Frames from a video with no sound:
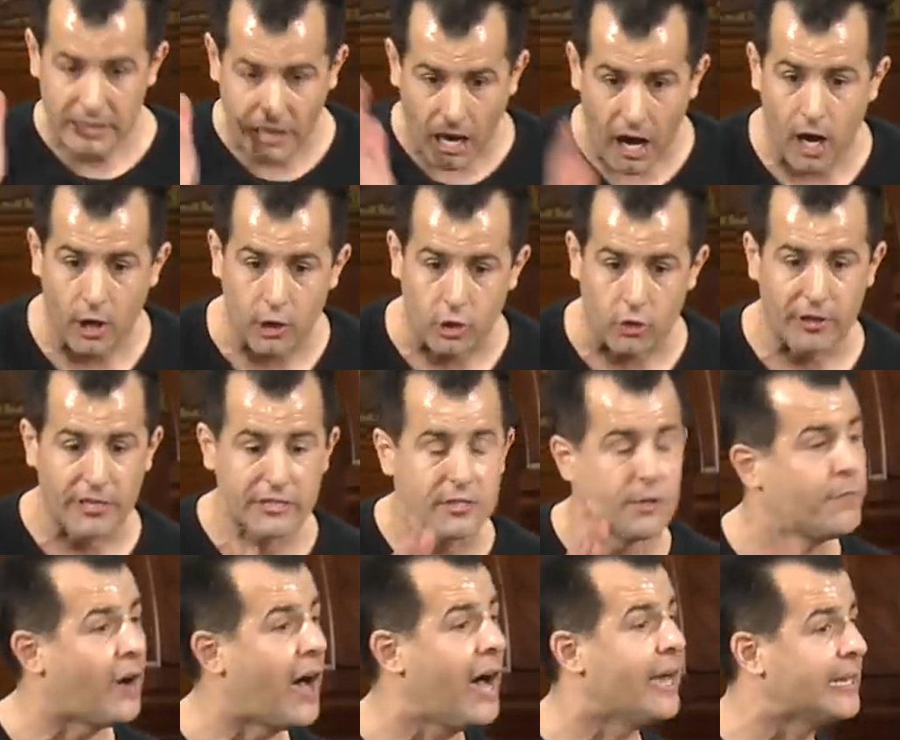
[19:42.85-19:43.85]
and conquering,
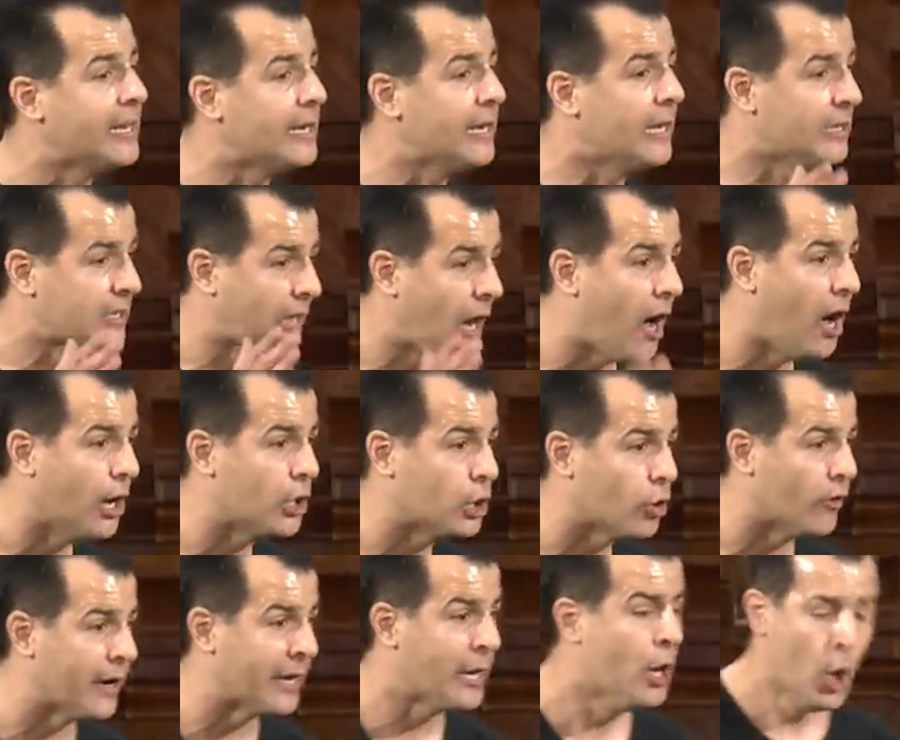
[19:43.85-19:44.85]
dividing and
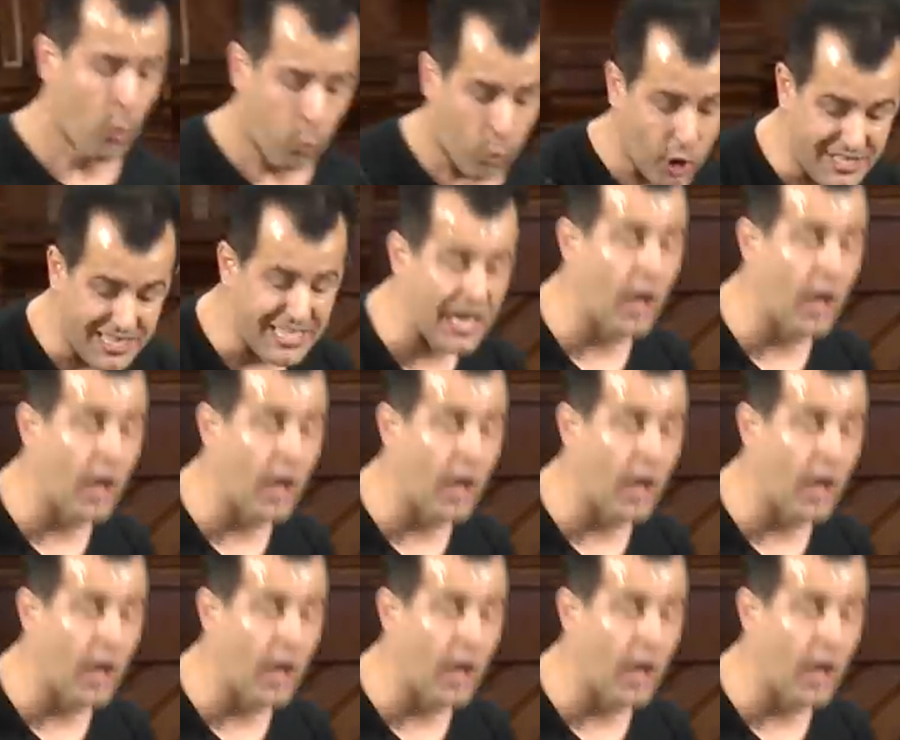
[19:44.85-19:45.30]
conquering. Whereas